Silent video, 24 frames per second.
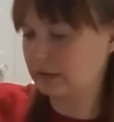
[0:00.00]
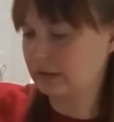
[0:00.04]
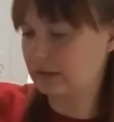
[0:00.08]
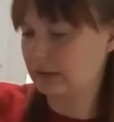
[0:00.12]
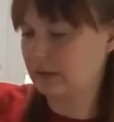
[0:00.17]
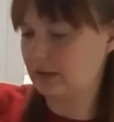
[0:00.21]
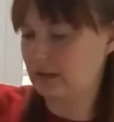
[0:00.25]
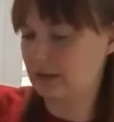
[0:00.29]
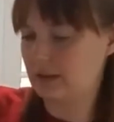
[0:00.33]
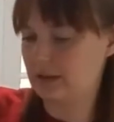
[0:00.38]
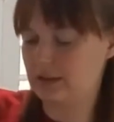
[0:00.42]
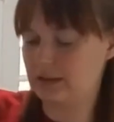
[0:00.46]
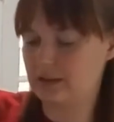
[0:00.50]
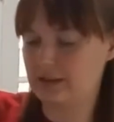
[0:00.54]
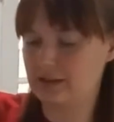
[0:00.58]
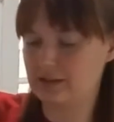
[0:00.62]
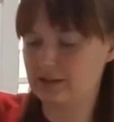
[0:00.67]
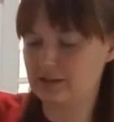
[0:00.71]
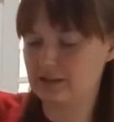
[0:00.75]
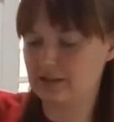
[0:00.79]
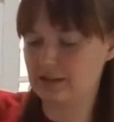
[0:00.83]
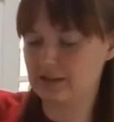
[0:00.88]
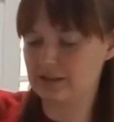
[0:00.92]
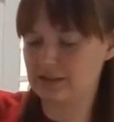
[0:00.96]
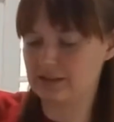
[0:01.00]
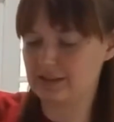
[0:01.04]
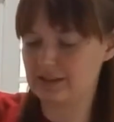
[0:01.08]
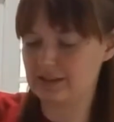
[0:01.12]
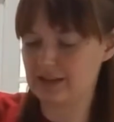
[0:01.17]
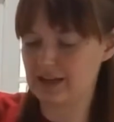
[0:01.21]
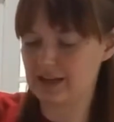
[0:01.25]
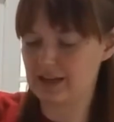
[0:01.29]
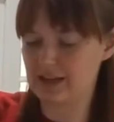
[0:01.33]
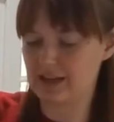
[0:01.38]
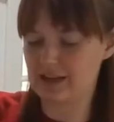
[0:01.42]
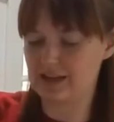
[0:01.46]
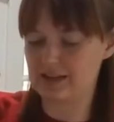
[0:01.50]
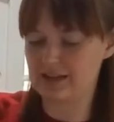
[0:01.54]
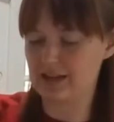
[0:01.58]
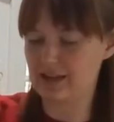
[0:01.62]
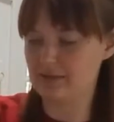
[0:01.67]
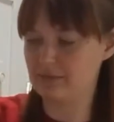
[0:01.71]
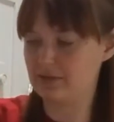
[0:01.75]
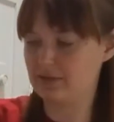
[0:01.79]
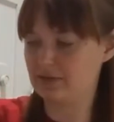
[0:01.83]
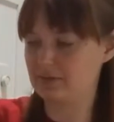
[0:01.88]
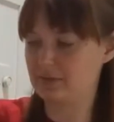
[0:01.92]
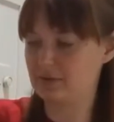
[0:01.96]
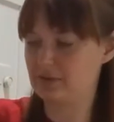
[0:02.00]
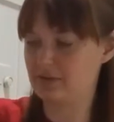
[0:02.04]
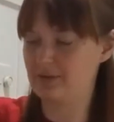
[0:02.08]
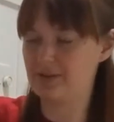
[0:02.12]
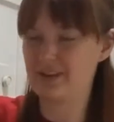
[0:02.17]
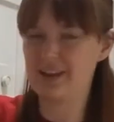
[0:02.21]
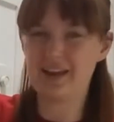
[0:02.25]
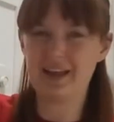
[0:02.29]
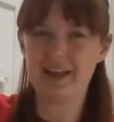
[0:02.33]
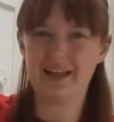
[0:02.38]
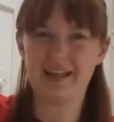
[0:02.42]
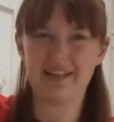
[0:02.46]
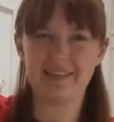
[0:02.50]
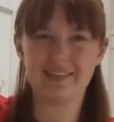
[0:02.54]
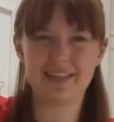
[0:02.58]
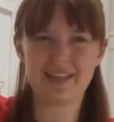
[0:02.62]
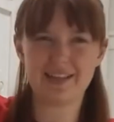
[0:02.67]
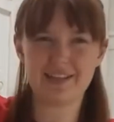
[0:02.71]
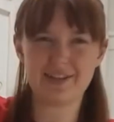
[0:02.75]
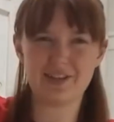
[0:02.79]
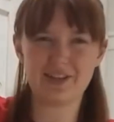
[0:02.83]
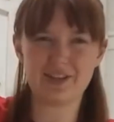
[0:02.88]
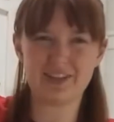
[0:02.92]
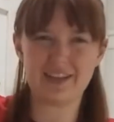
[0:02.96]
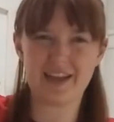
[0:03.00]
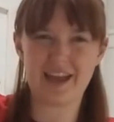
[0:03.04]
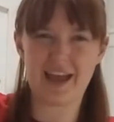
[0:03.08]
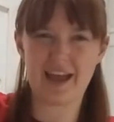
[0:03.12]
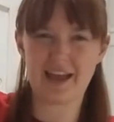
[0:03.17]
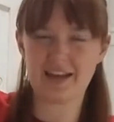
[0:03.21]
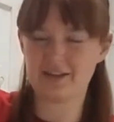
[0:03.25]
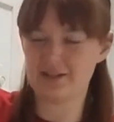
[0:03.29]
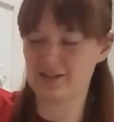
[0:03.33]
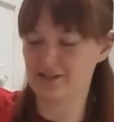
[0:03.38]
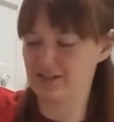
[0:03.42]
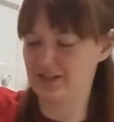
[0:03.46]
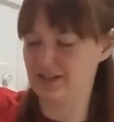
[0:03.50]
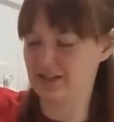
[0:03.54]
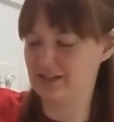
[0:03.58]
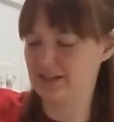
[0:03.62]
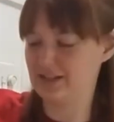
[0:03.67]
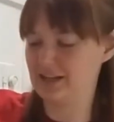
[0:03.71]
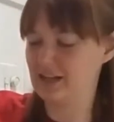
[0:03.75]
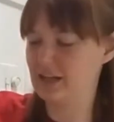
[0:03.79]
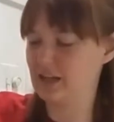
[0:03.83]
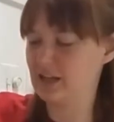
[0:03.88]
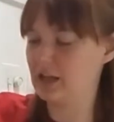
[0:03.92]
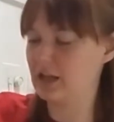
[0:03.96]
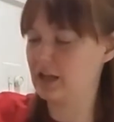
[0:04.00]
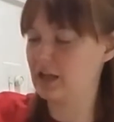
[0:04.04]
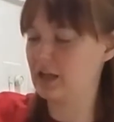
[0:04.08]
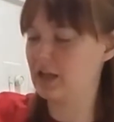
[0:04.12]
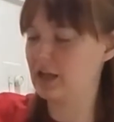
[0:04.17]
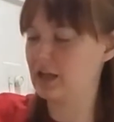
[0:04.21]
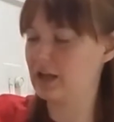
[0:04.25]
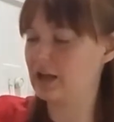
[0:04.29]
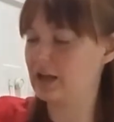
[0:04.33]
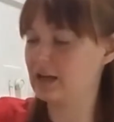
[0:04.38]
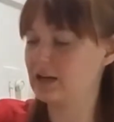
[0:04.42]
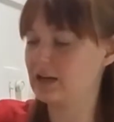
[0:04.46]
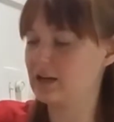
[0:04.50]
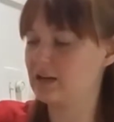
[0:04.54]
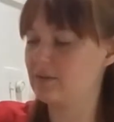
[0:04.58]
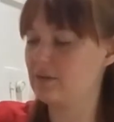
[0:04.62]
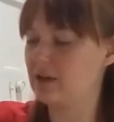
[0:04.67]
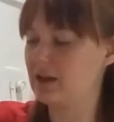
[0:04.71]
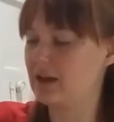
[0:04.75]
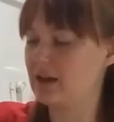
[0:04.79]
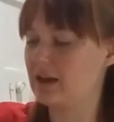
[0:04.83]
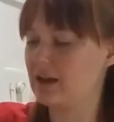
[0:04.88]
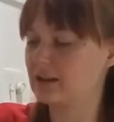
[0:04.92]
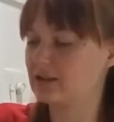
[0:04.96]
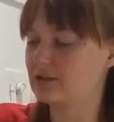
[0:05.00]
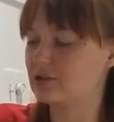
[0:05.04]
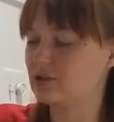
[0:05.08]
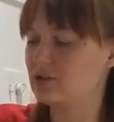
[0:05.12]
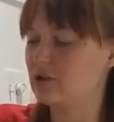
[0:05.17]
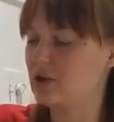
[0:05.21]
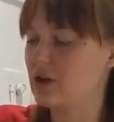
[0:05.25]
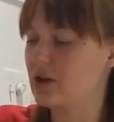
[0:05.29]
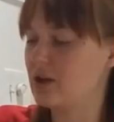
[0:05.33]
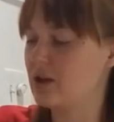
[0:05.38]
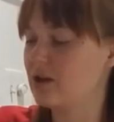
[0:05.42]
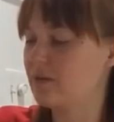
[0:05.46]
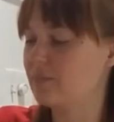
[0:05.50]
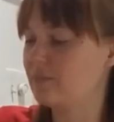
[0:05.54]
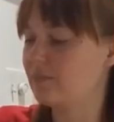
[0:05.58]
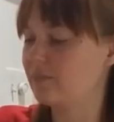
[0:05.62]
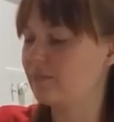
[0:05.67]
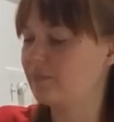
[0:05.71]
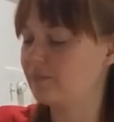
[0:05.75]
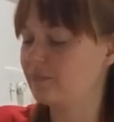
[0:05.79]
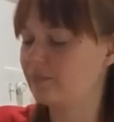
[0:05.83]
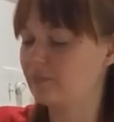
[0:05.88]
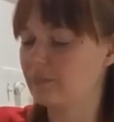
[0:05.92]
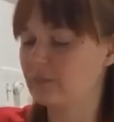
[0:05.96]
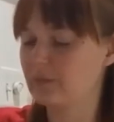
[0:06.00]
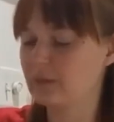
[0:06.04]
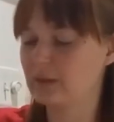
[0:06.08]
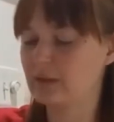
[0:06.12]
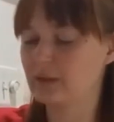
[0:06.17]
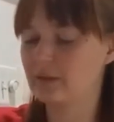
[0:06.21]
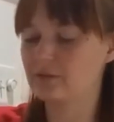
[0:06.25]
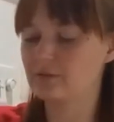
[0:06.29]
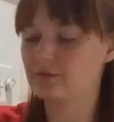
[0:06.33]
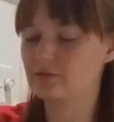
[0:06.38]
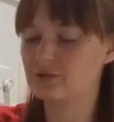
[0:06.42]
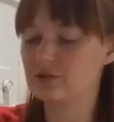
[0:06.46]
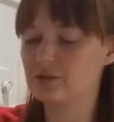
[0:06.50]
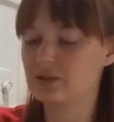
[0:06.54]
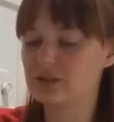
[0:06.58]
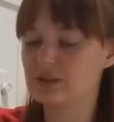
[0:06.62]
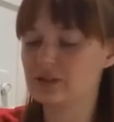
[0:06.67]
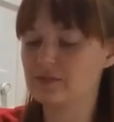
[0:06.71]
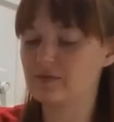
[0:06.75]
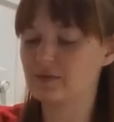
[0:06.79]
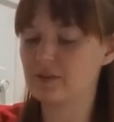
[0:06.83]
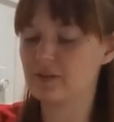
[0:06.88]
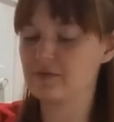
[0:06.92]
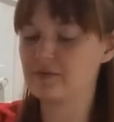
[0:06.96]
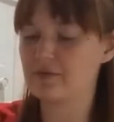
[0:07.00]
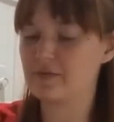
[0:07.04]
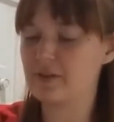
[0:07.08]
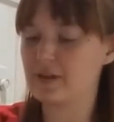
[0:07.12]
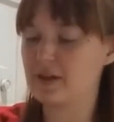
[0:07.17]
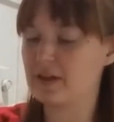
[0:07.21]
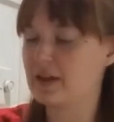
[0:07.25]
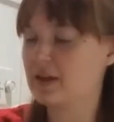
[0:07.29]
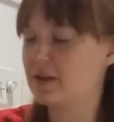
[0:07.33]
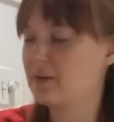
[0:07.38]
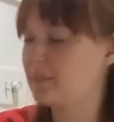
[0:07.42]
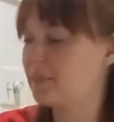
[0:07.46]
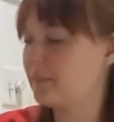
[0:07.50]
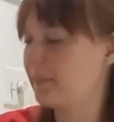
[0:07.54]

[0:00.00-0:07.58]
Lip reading: And there's our 2nd tablespoon. And let's just add just a tiny bit extra, just for fun.